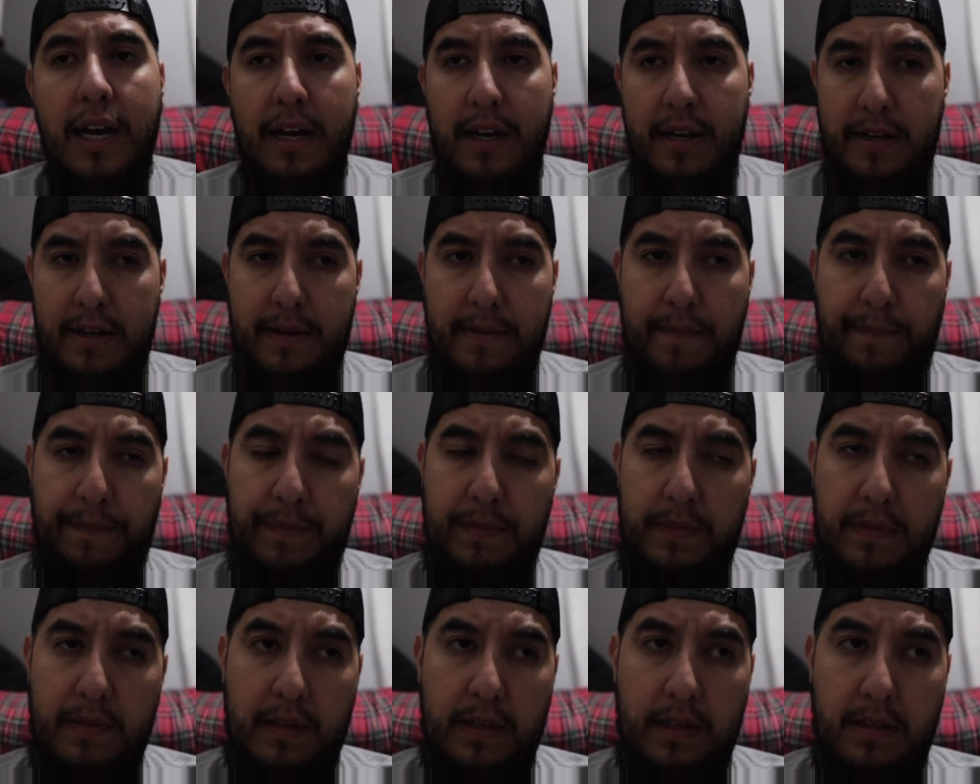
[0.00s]
um,
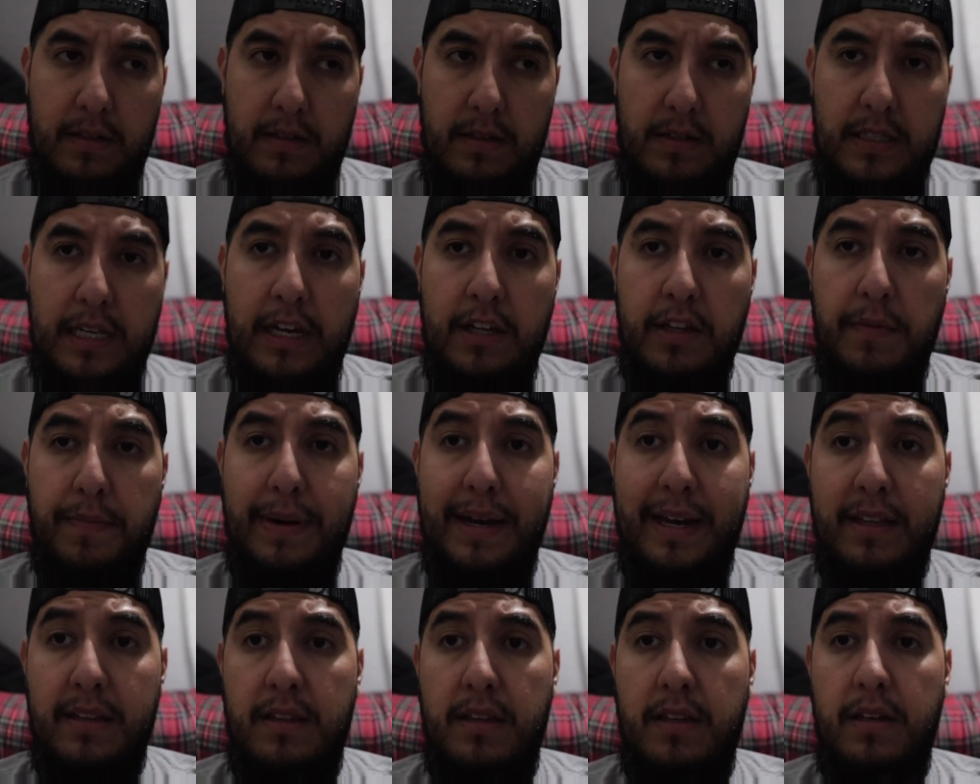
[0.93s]
and stay on the
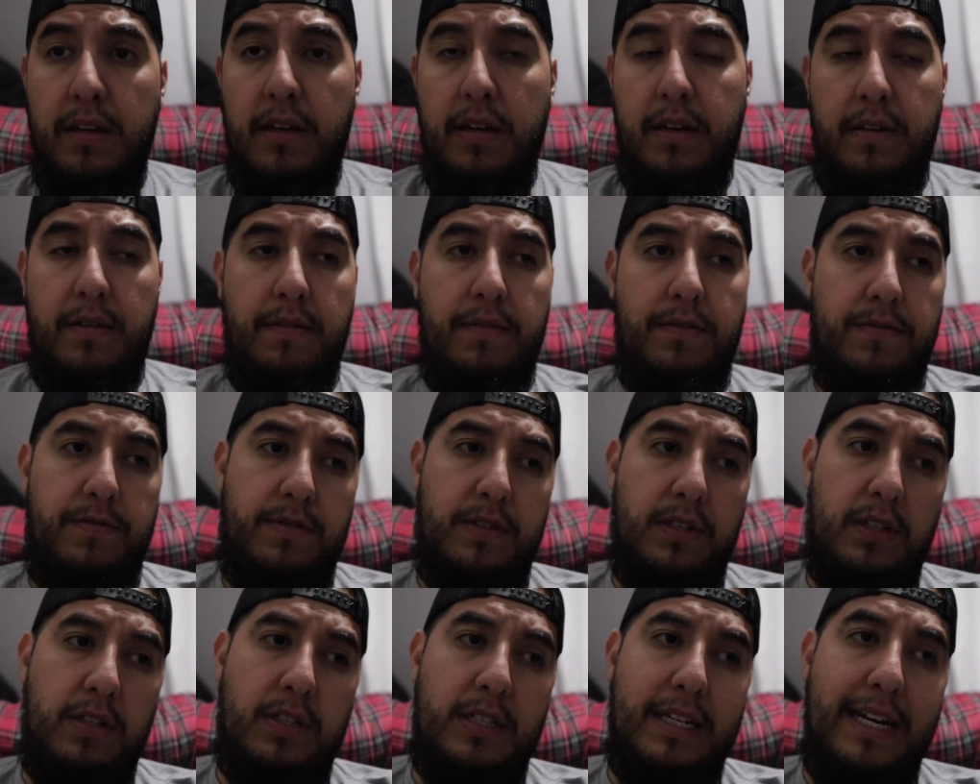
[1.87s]
path of
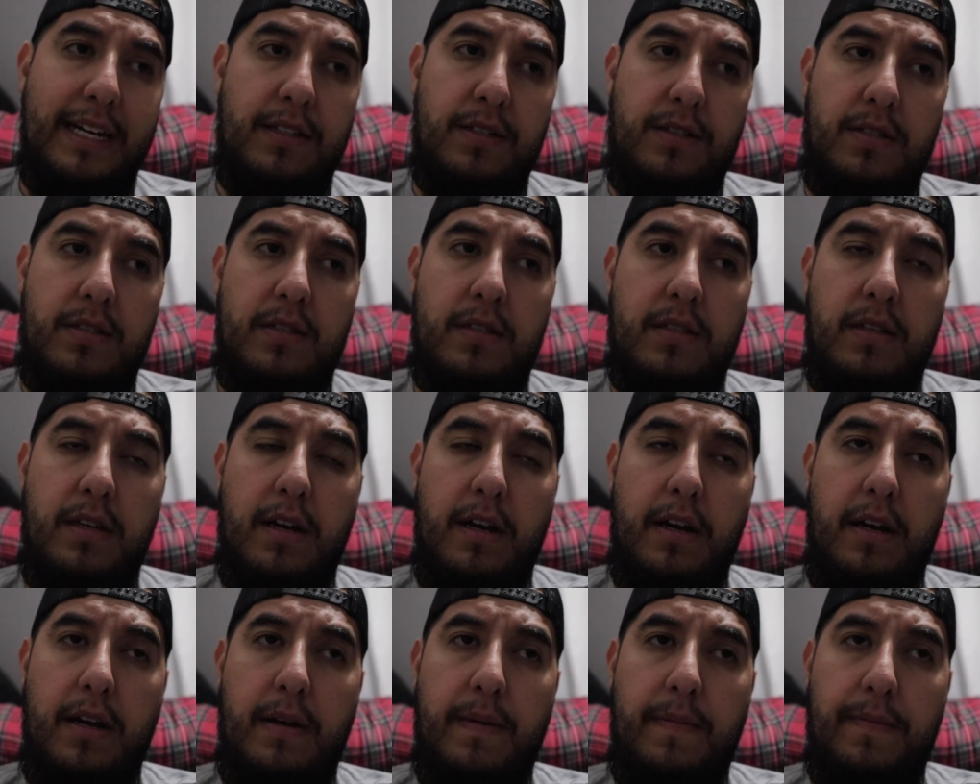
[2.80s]
success
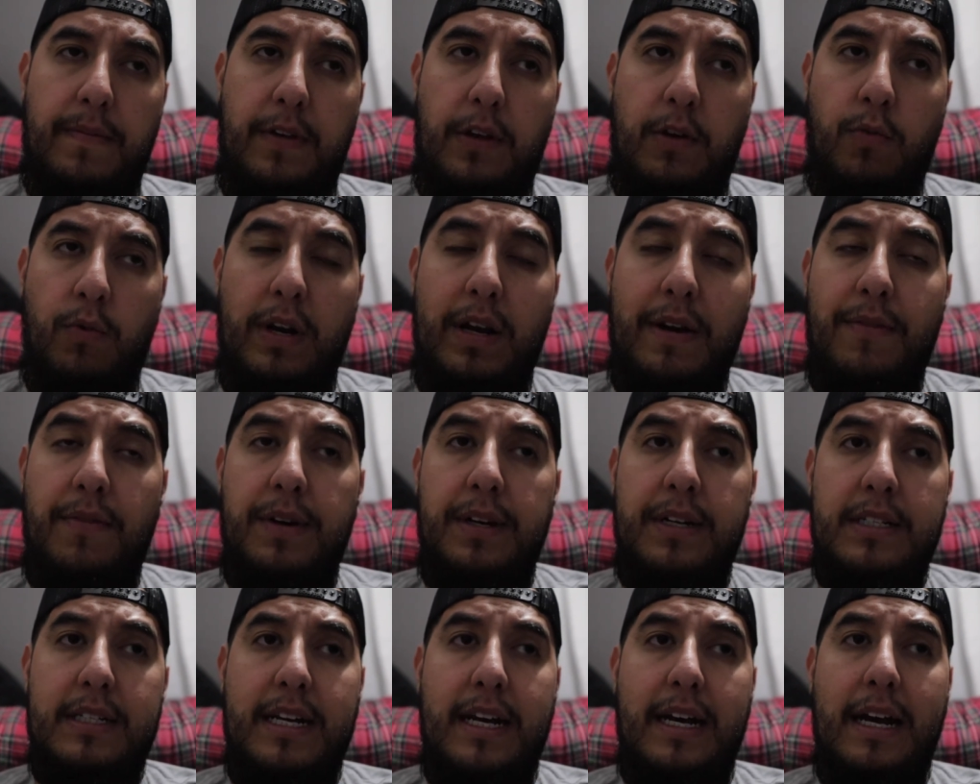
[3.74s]
um, and whatever
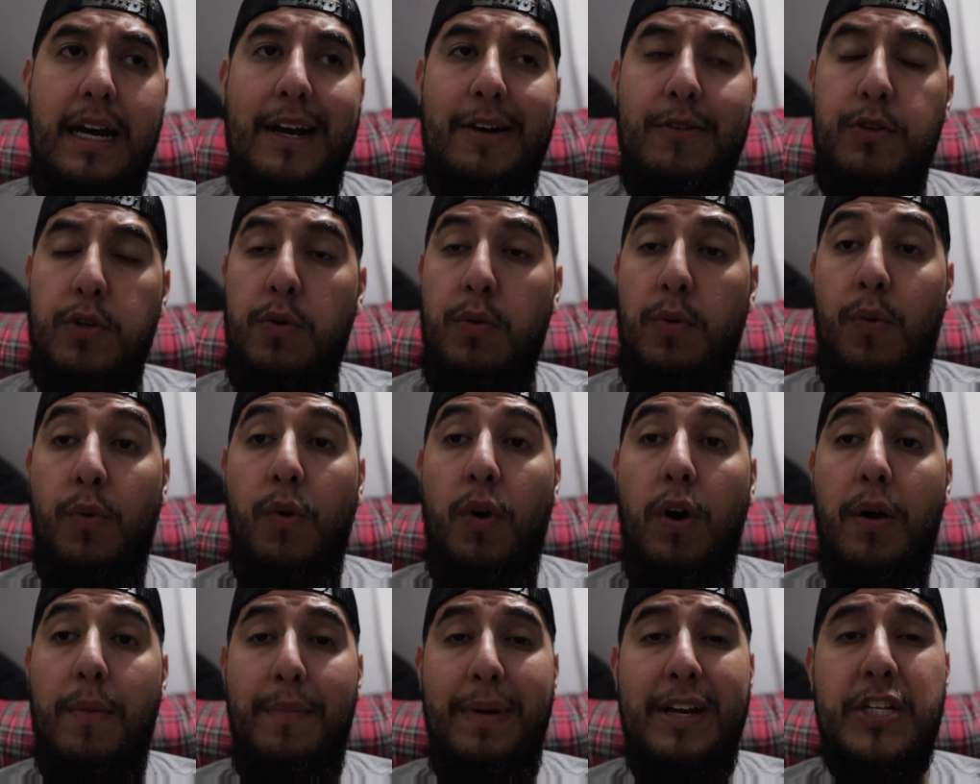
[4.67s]
it is that how you
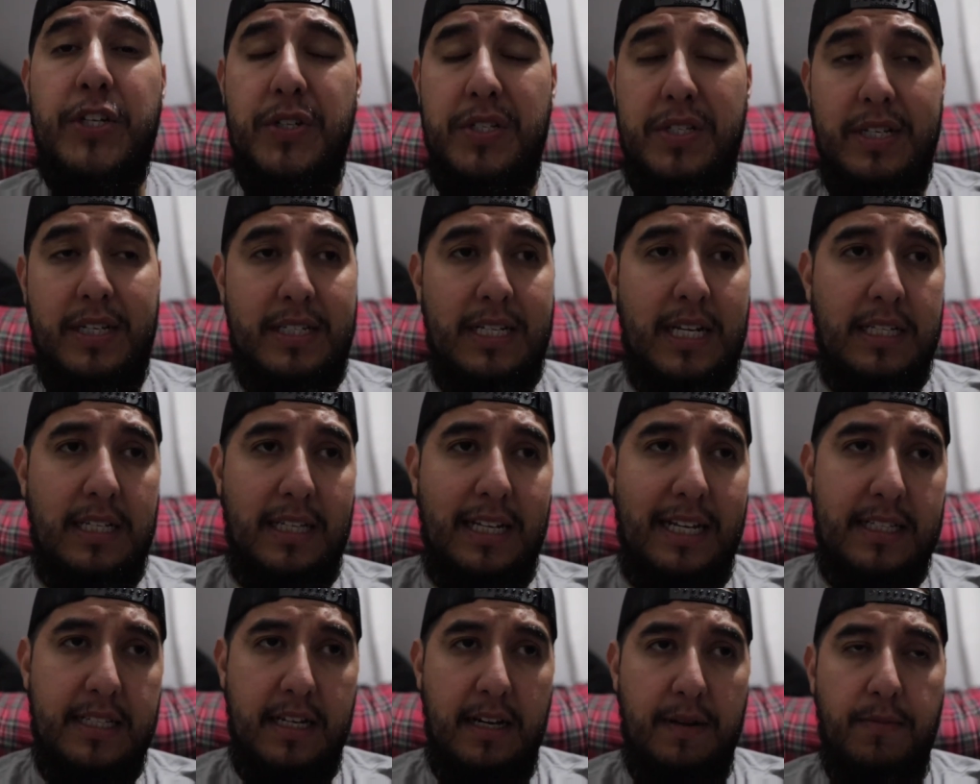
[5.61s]
are measuring success at
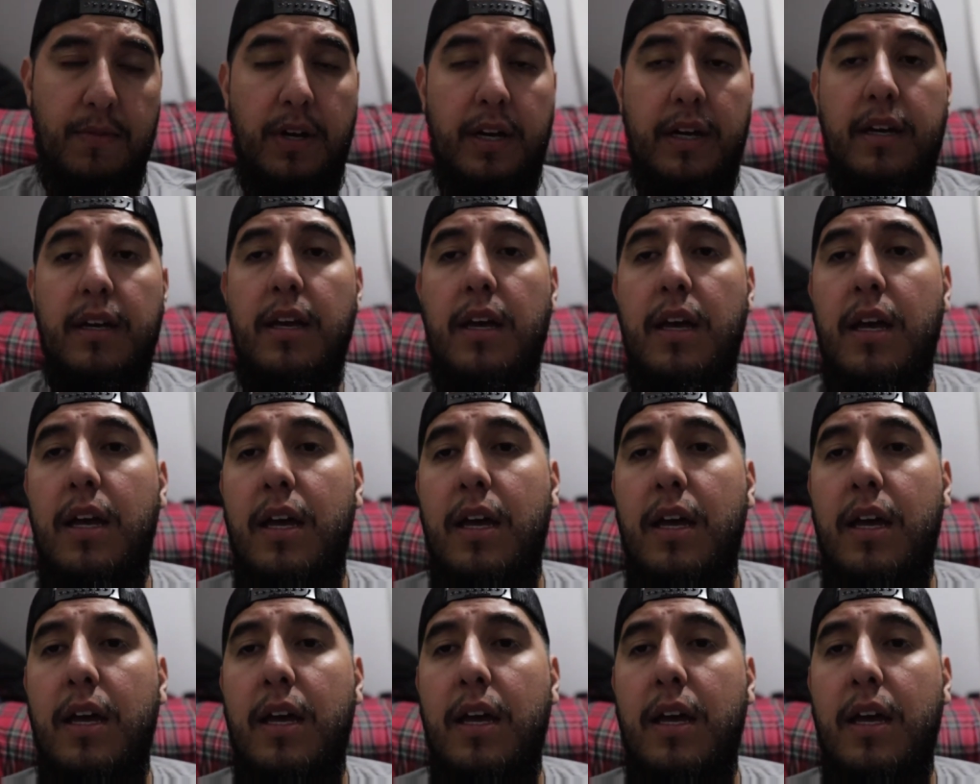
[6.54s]
that time, right?